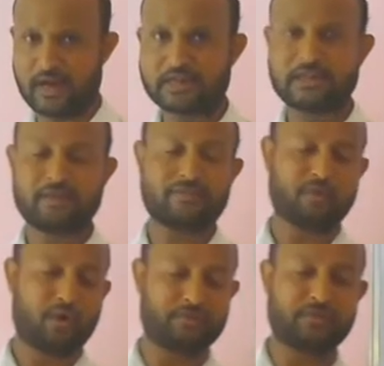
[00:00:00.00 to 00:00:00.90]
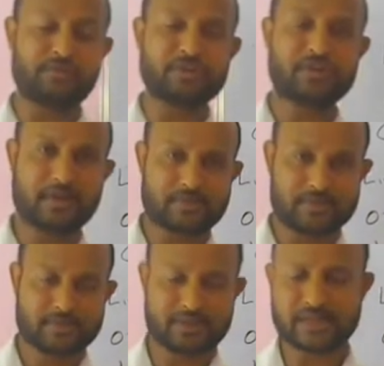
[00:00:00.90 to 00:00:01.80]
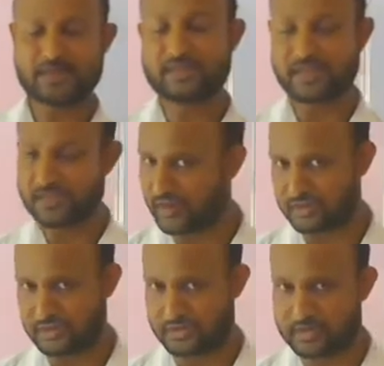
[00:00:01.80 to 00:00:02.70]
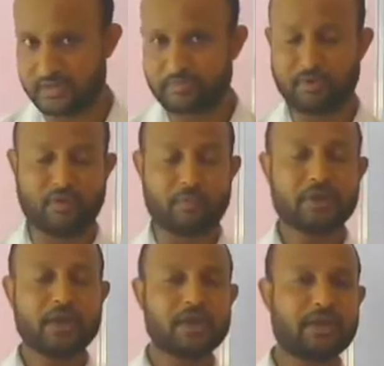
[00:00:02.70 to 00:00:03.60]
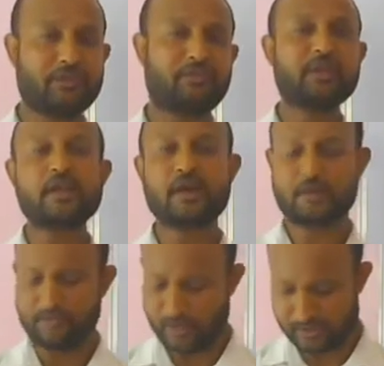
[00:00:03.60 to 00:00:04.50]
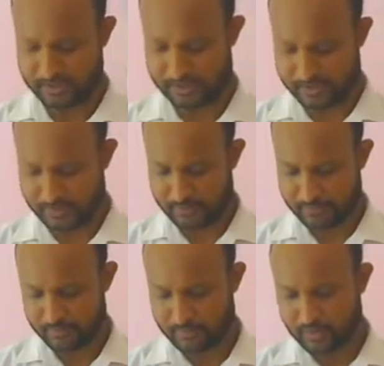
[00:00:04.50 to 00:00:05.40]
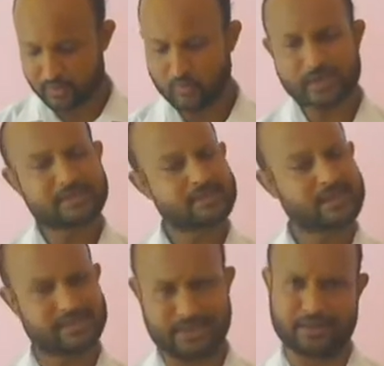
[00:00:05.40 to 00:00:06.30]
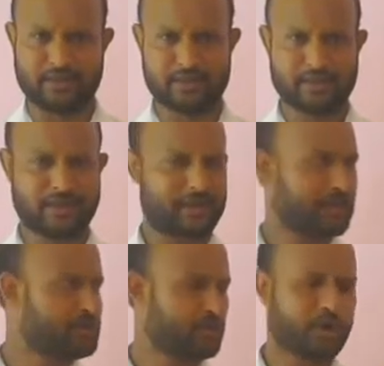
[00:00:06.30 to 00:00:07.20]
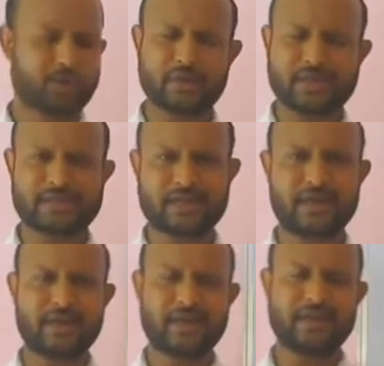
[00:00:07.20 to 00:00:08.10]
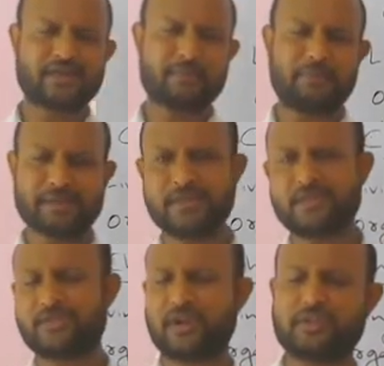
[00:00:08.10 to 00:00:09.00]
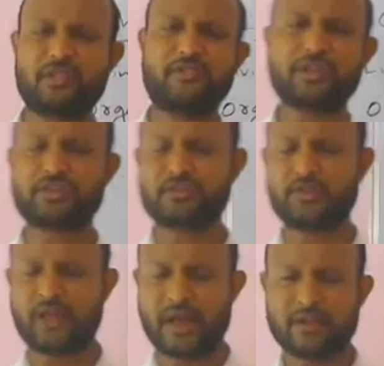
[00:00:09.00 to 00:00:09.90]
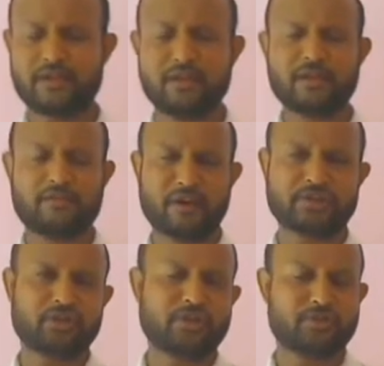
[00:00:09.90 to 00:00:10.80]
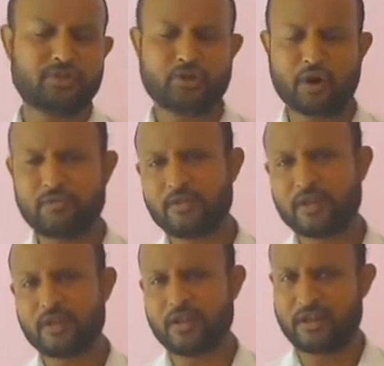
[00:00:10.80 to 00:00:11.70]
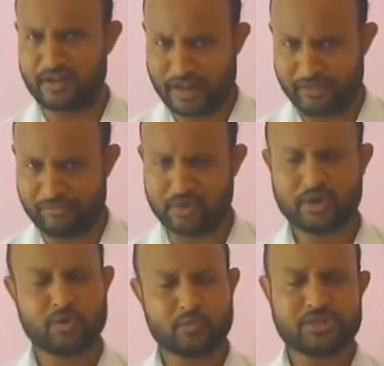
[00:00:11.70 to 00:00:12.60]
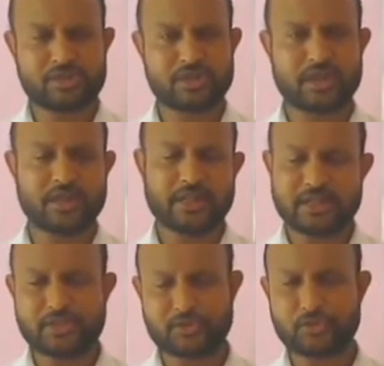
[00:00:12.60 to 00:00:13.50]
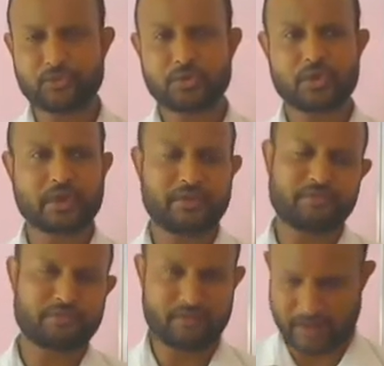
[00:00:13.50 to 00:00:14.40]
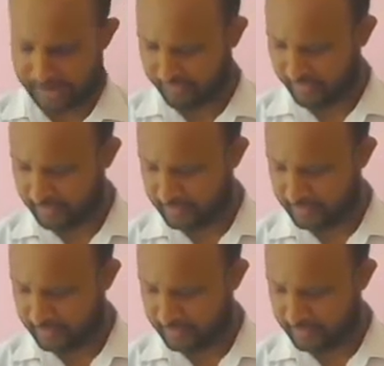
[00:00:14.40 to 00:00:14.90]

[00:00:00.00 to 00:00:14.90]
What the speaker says: As they are of different shapes, sizes, and structures, they perform different functions. What is the cell? In short, we can say it is the basic structural function and functional unit of life, which leads to give life.